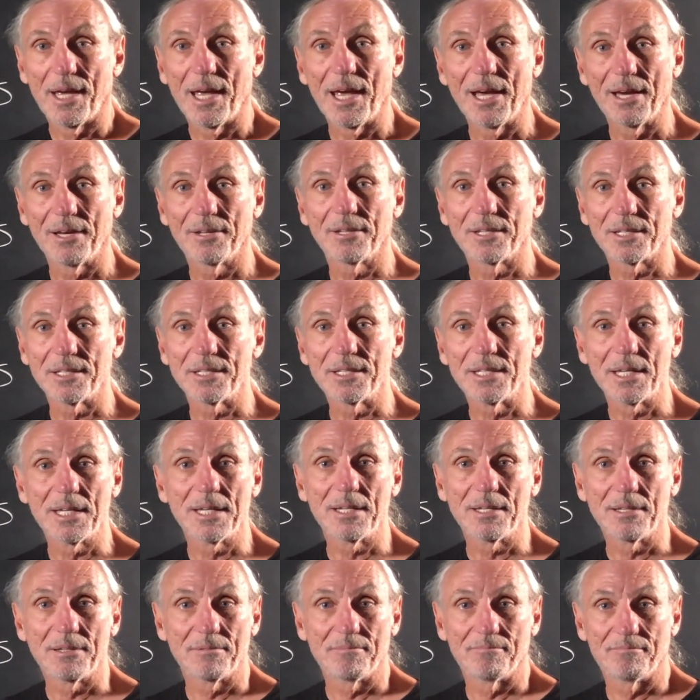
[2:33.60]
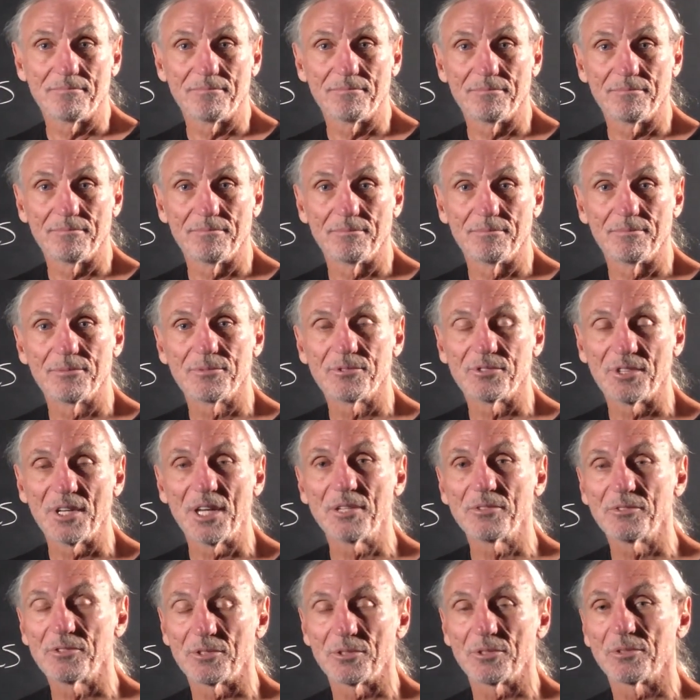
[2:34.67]
LED
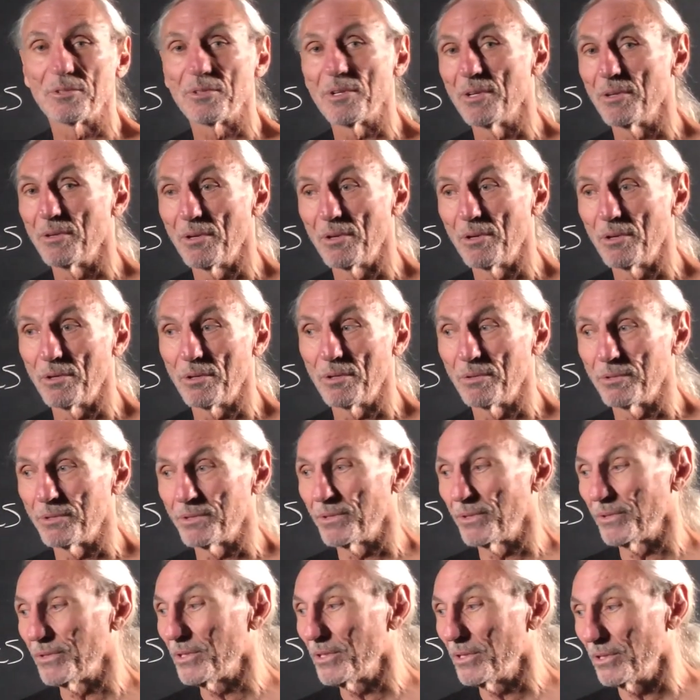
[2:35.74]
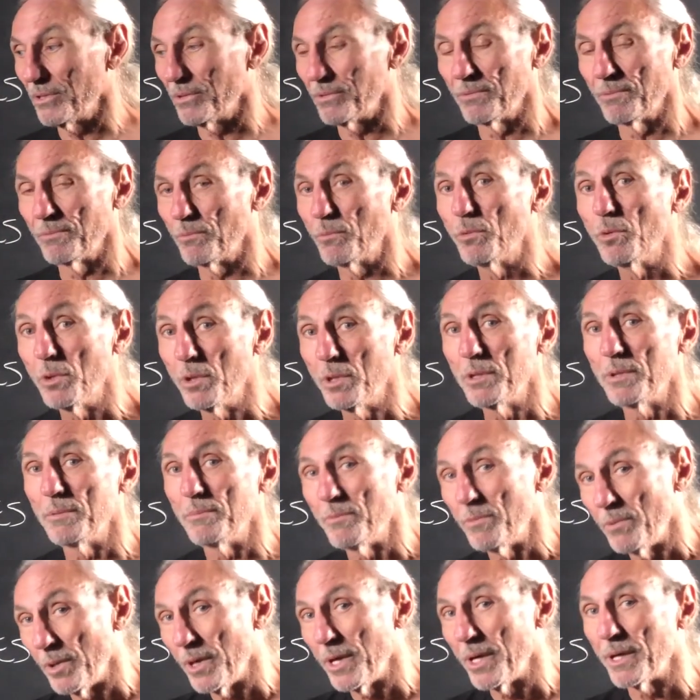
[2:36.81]
censored or you know
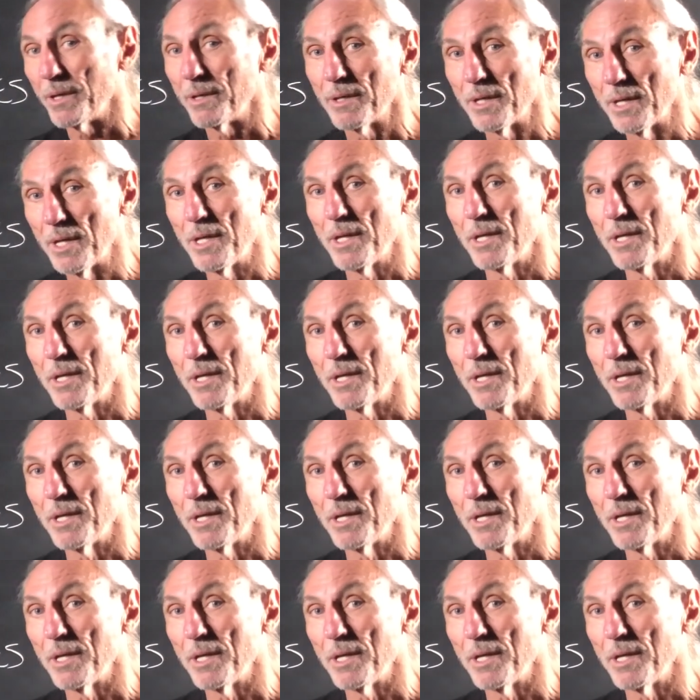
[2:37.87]
room where